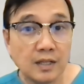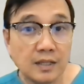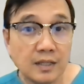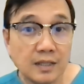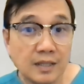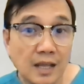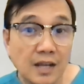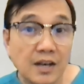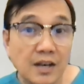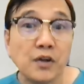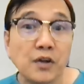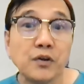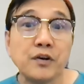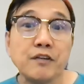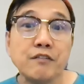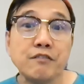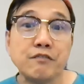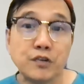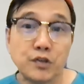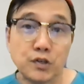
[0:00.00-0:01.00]
na
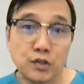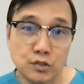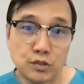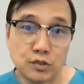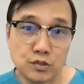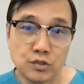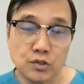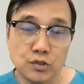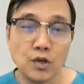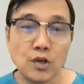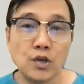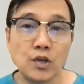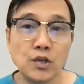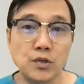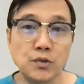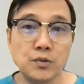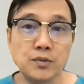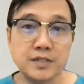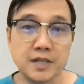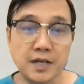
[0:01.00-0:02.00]
nag-reverse
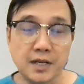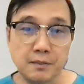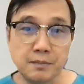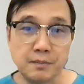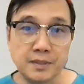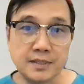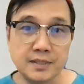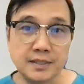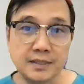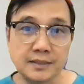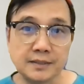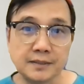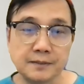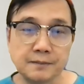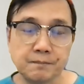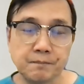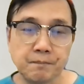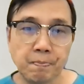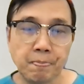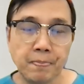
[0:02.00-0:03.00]
yung diabetes.
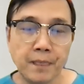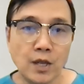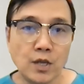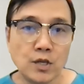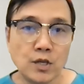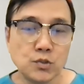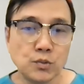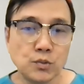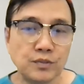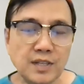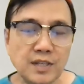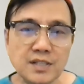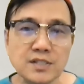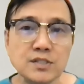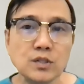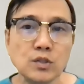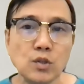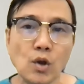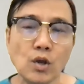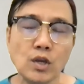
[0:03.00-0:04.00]
So
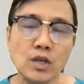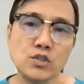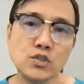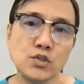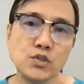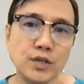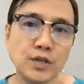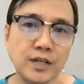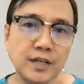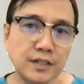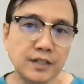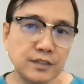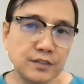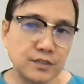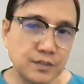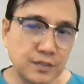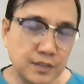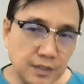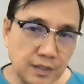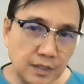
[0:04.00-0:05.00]
this longitudinal
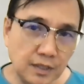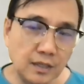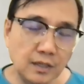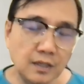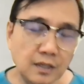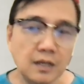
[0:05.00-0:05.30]
study